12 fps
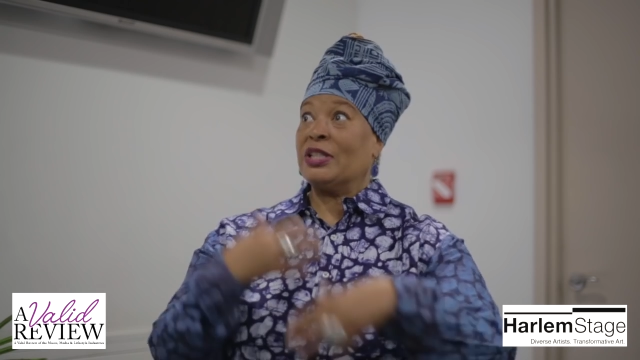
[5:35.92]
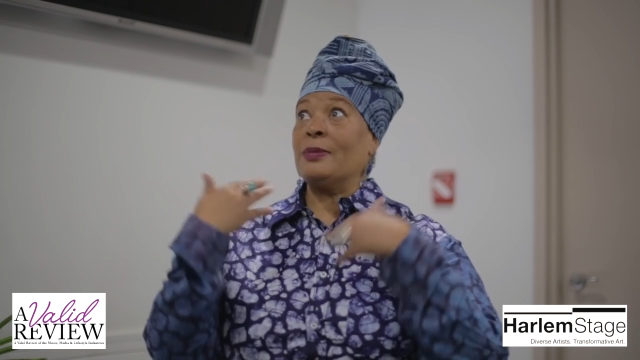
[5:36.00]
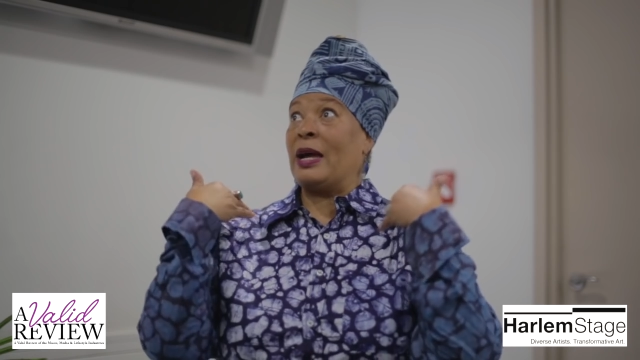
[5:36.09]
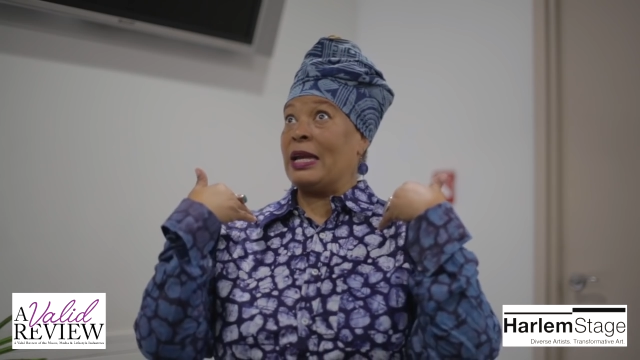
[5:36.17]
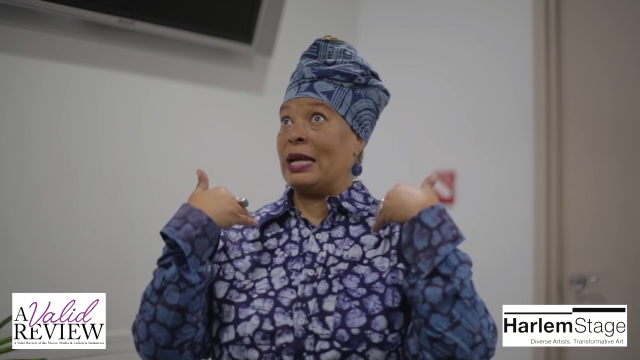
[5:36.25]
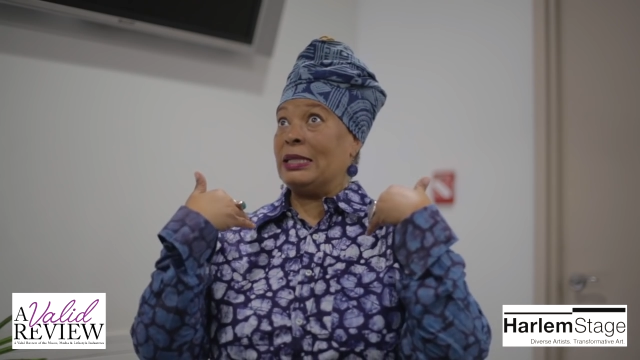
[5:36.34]
This
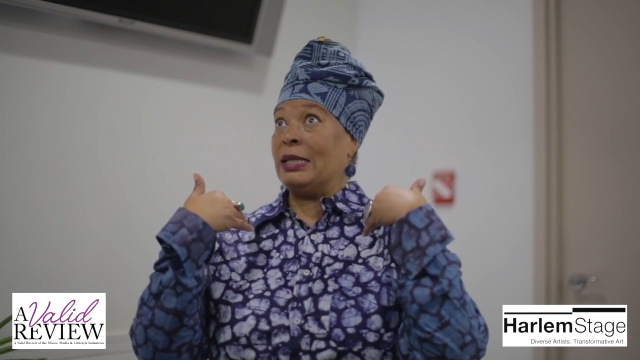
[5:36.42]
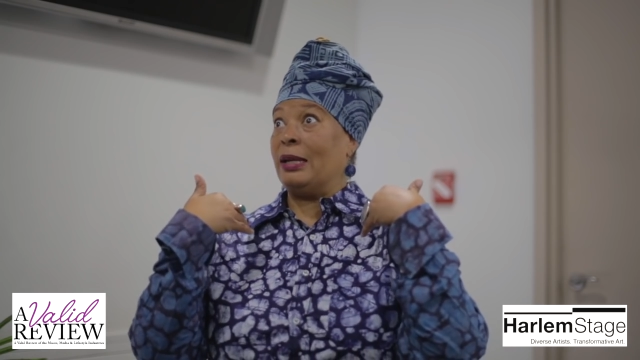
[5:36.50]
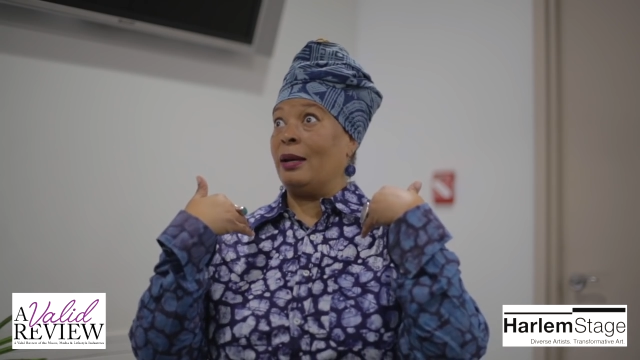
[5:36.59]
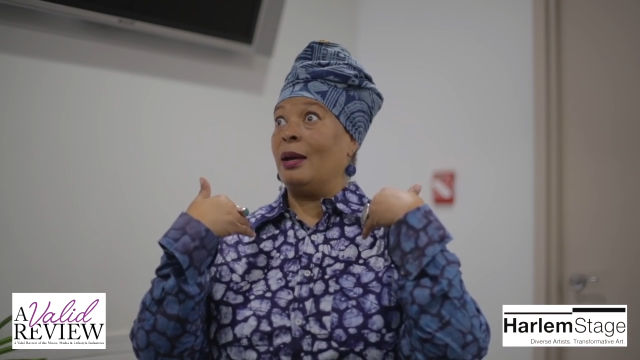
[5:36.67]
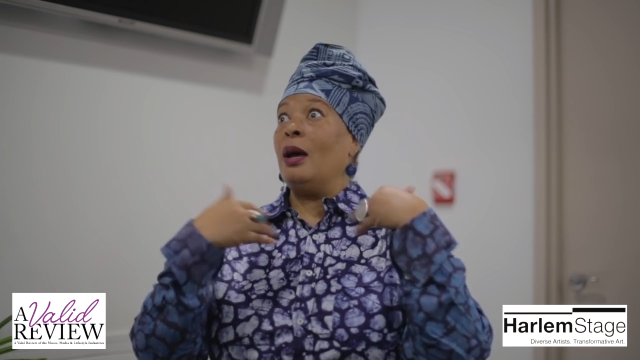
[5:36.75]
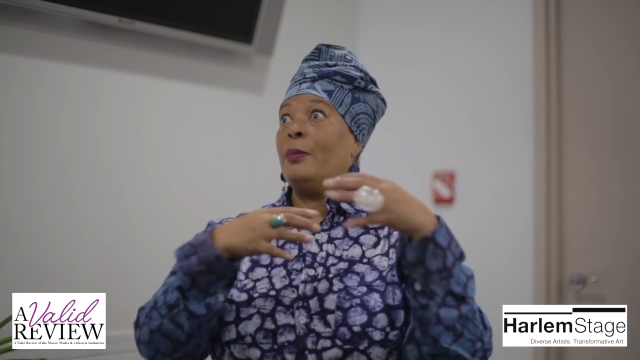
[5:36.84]
is my
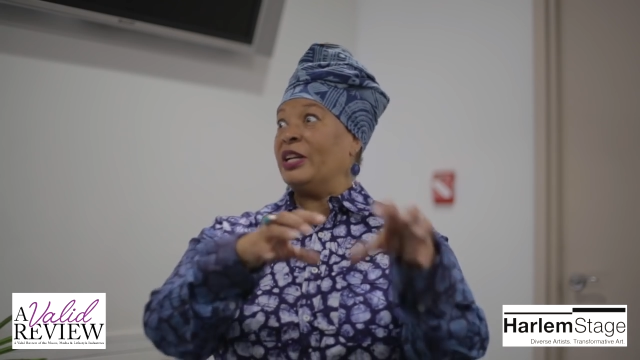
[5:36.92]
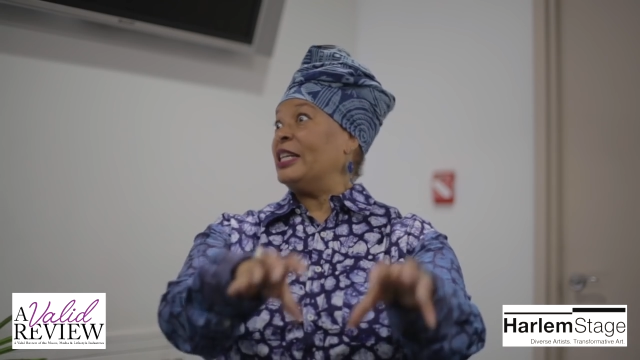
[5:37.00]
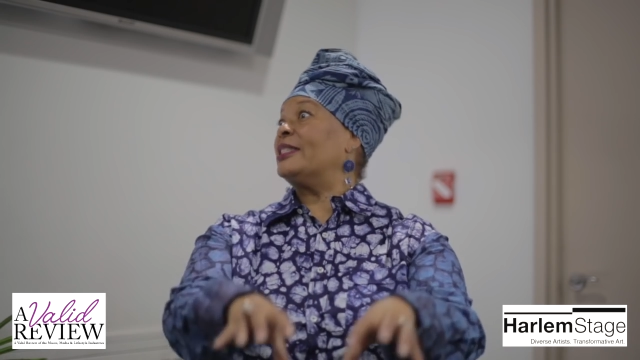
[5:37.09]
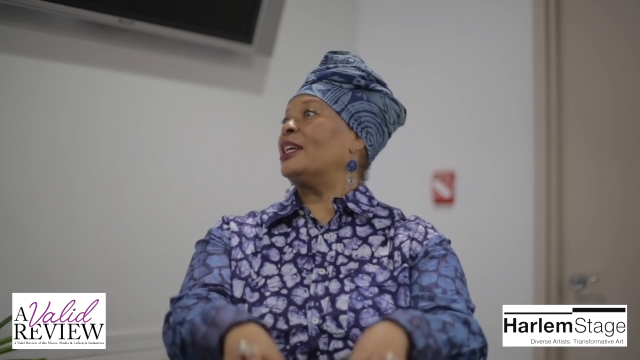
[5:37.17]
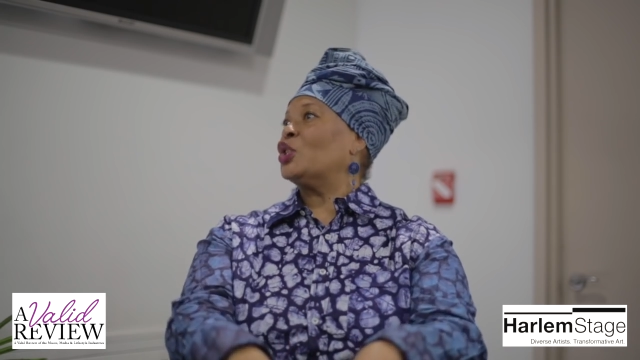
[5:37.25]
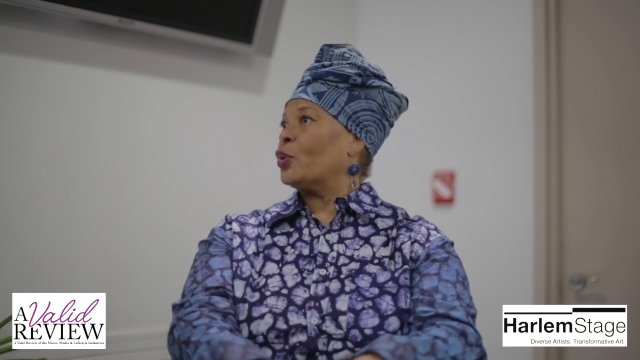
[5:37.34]
idea,
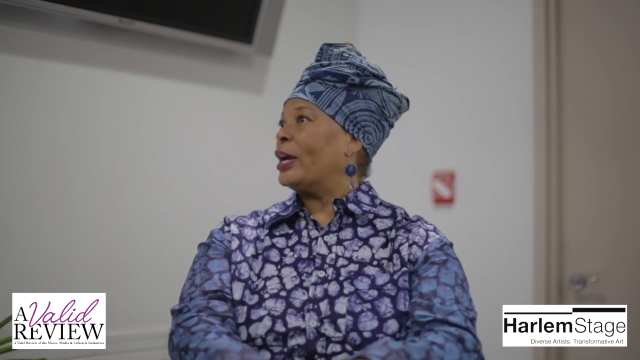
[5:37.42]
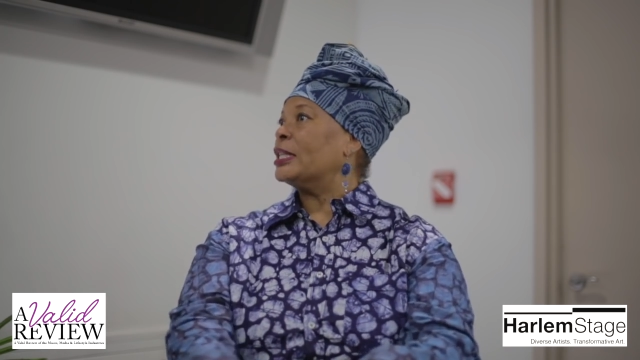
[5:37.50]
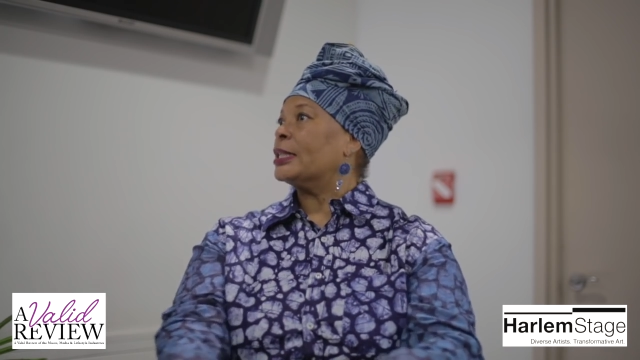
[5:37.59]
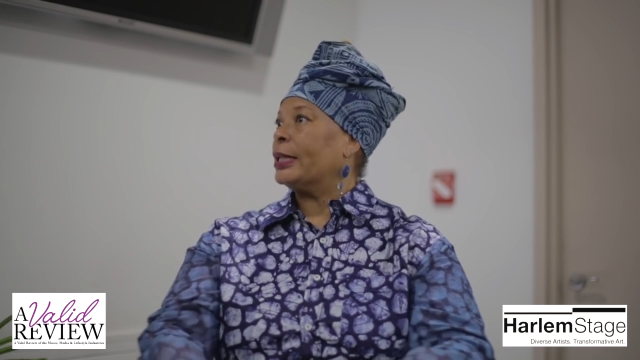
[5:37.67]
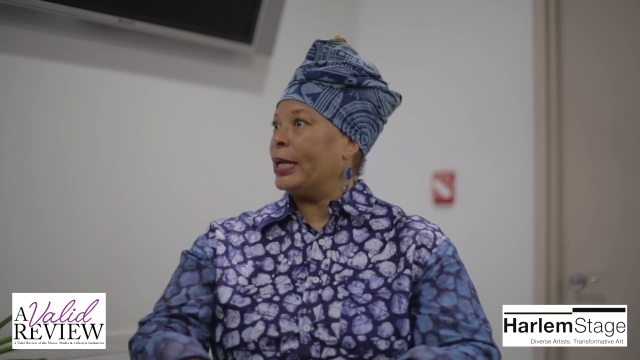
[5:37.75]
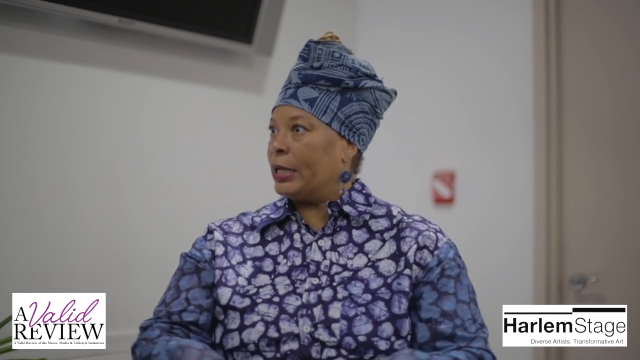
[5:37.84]
but is that
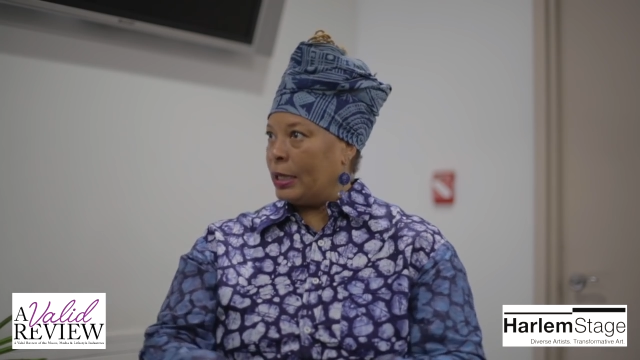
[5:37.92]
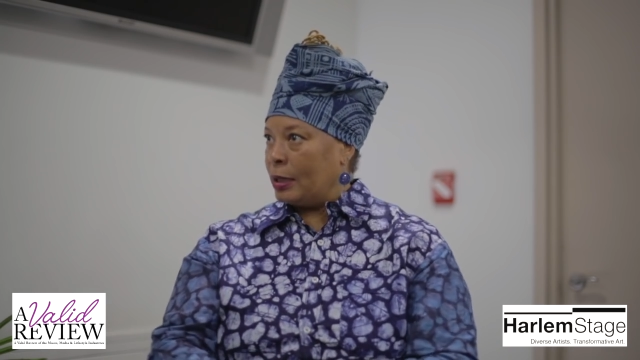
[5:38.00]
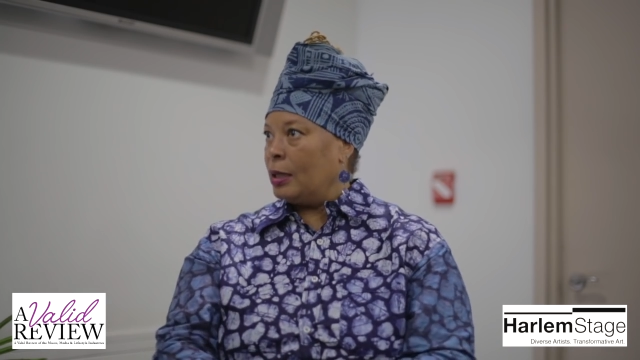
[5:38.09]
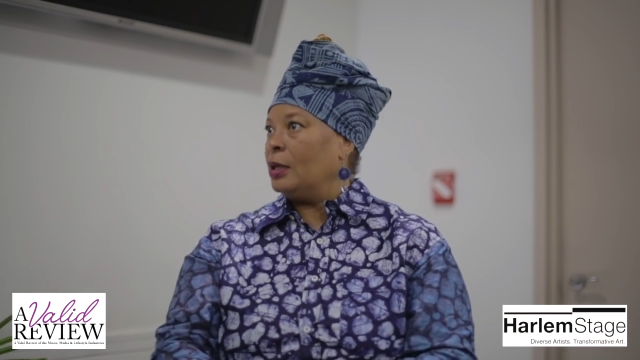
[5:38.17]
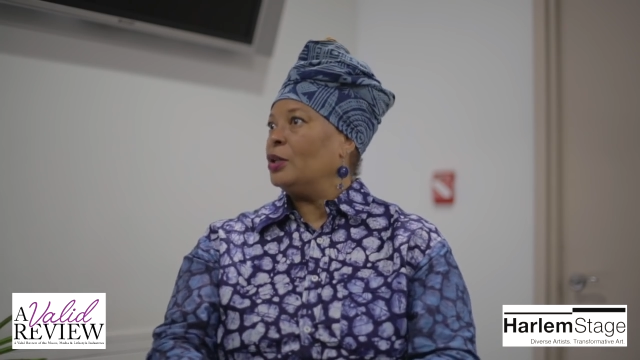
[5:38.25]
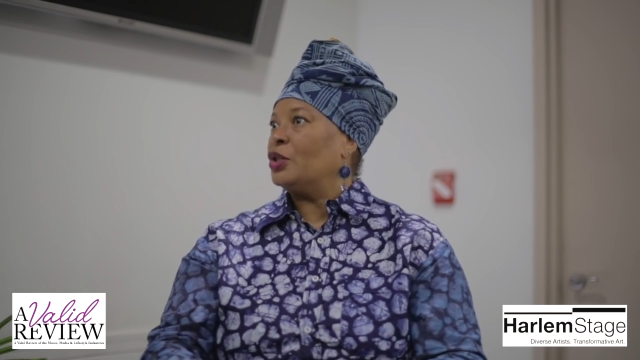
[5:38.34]
translating
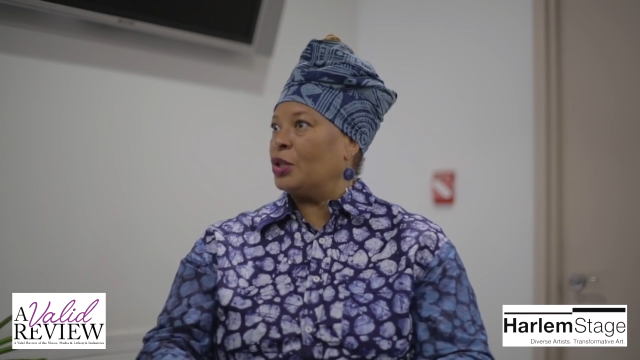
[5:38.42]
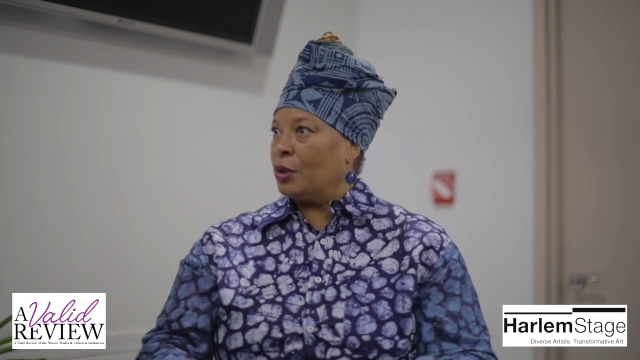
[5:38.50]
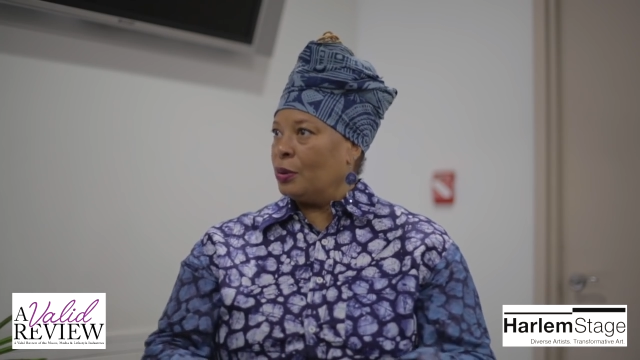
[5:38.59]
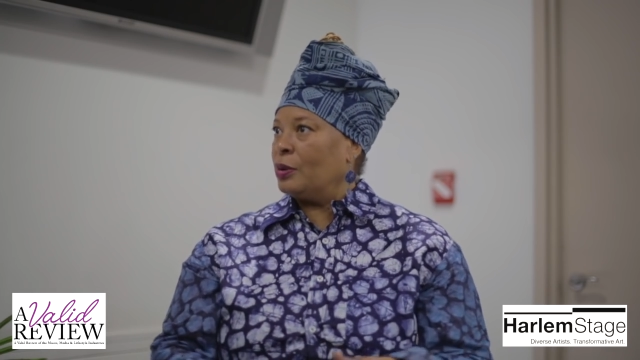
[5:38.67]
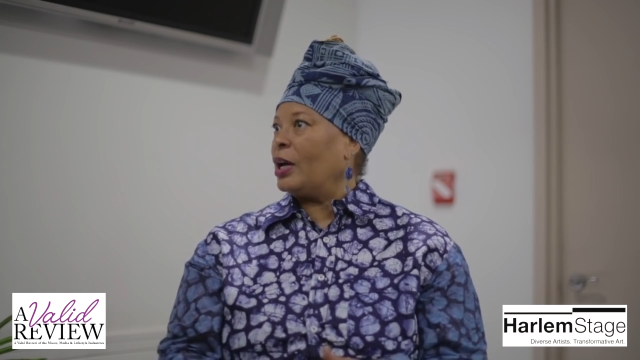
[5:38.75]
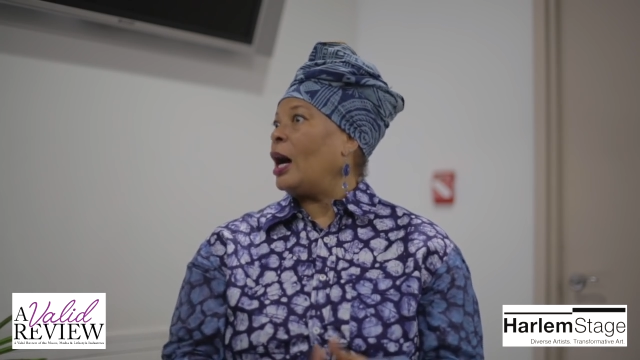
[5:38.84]

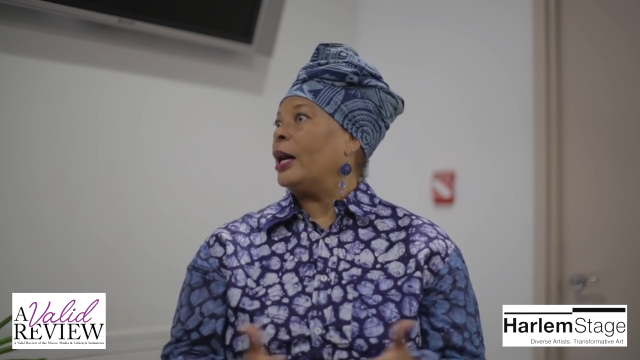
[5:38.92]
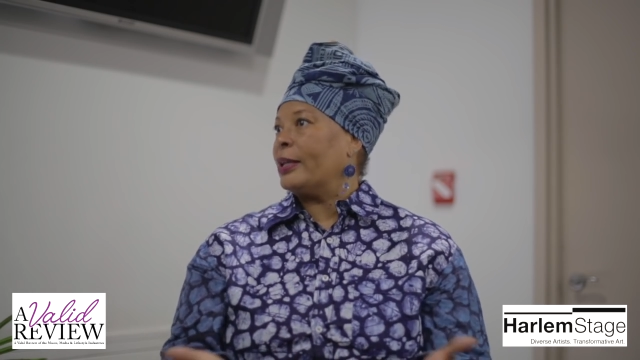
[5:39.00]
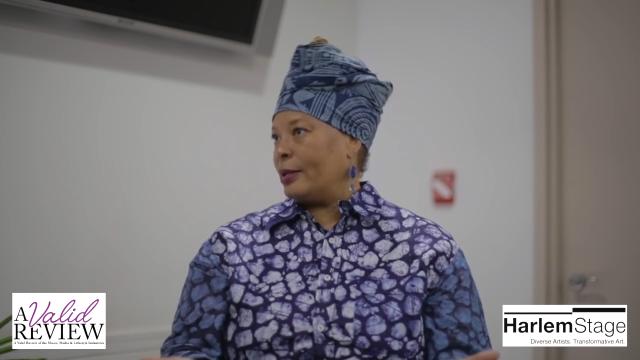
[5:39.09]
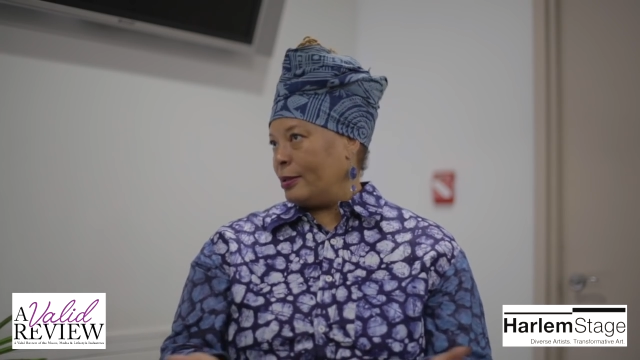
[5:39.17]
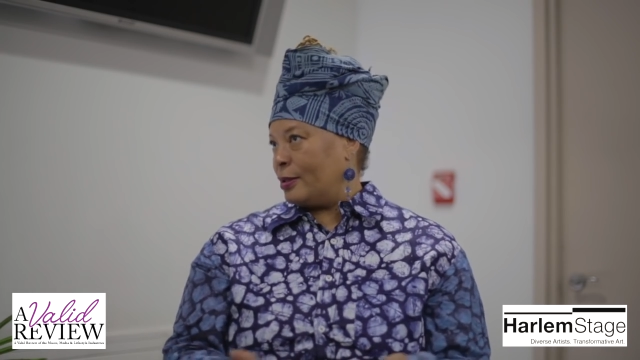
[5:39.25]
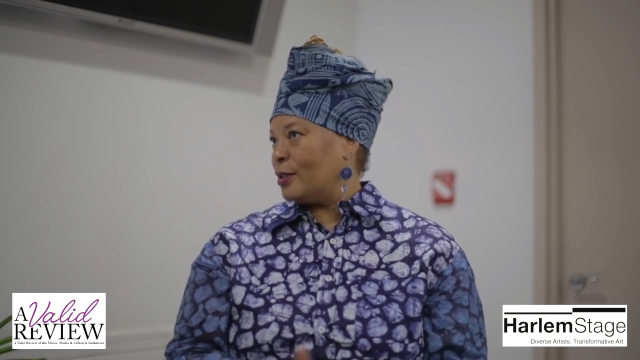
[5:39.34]
to the
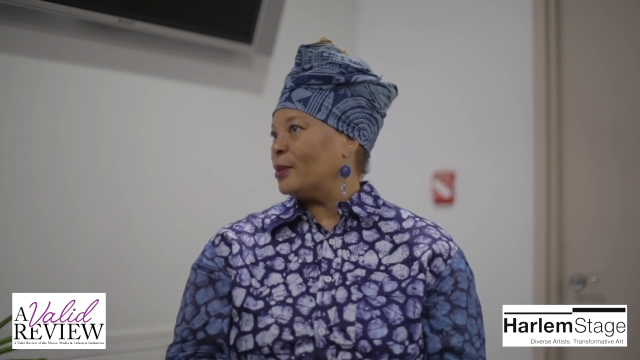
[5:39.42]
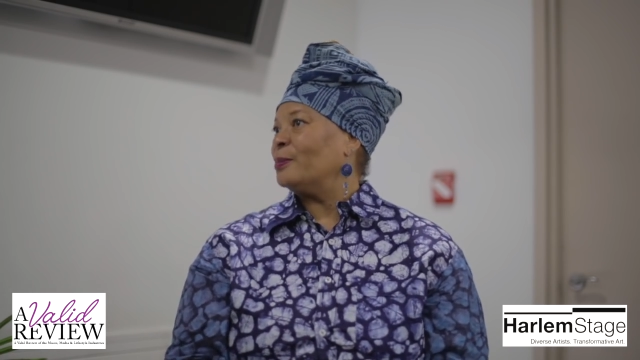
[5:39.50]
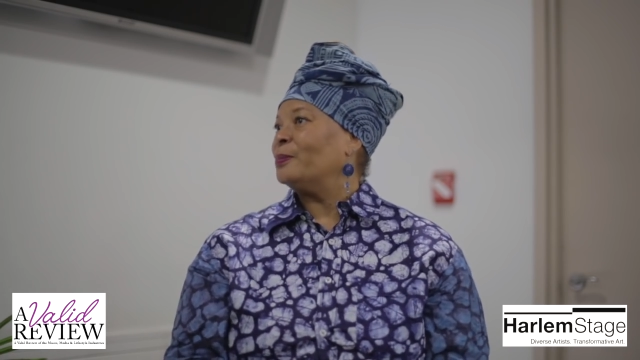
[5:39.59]
audience?